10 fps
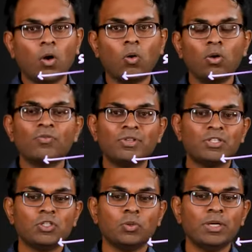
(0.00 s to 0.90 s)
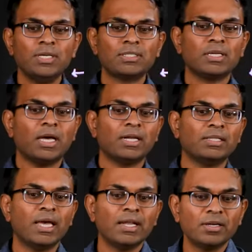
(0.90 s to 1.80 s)
all of these units are
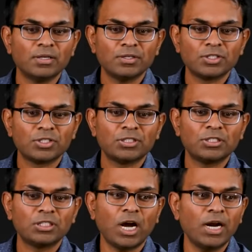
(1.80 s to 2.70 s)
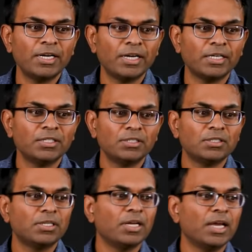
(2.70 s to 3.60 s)
then sharded
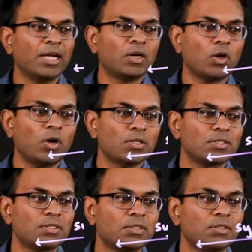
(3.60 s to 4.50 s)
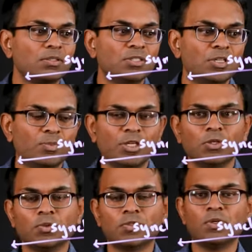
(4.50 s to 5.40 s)
across
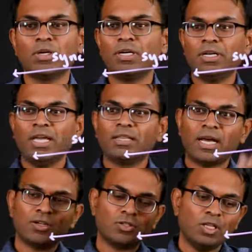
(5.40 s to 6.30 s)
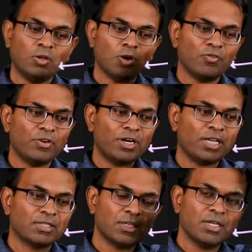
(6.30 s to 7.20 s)
GPUs. So you can take that, think of it
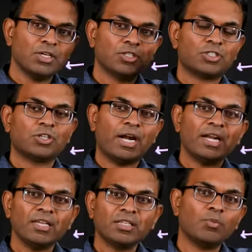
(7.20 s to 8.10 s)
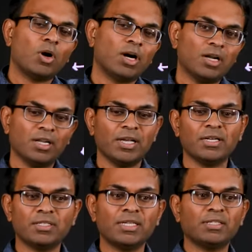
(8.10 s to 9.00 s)
as shredding the model,
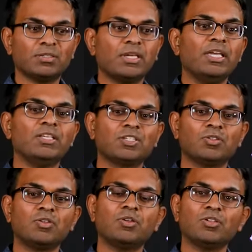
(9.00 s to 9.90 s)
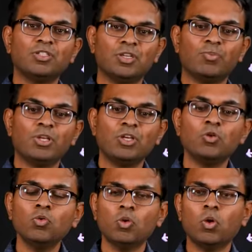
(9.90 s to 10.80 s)
and then each
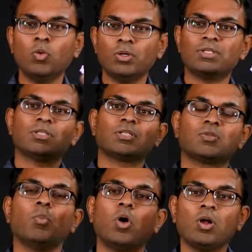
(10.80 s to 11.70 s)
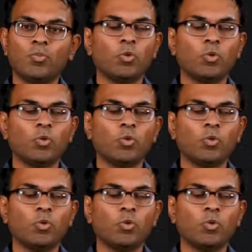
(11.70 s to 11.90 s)
GPU owns small